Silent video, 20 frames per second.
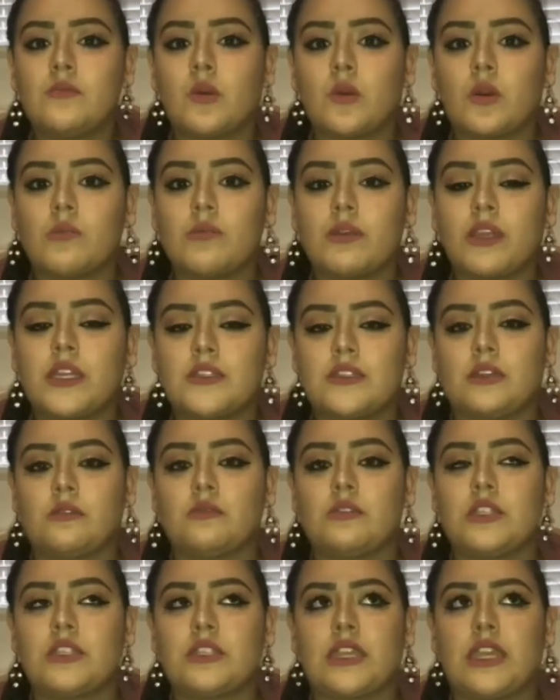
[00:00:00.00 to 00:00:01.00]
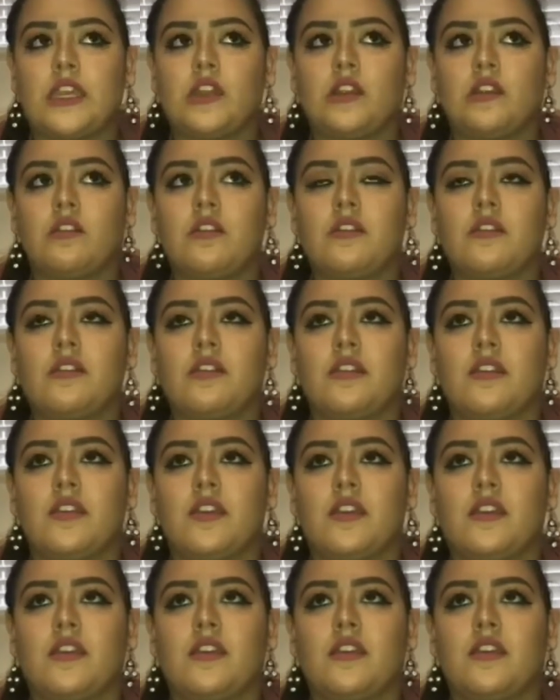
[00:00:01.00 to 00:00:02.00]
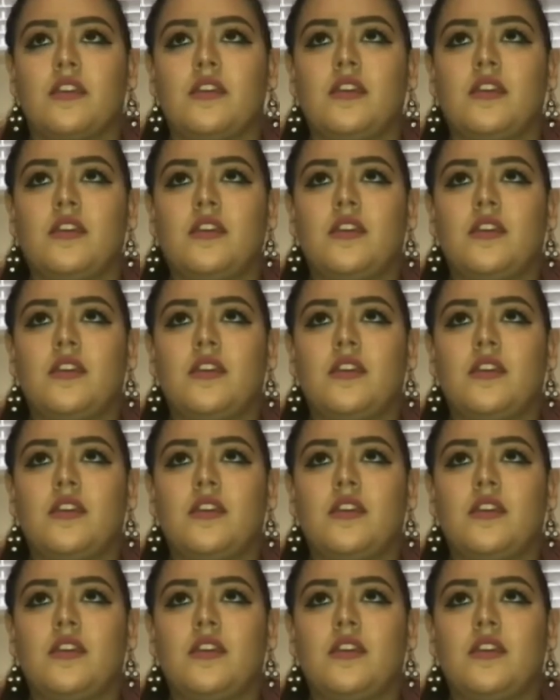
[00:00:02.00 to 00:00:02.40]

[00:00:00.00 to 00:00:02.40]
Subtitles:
more because I was scared than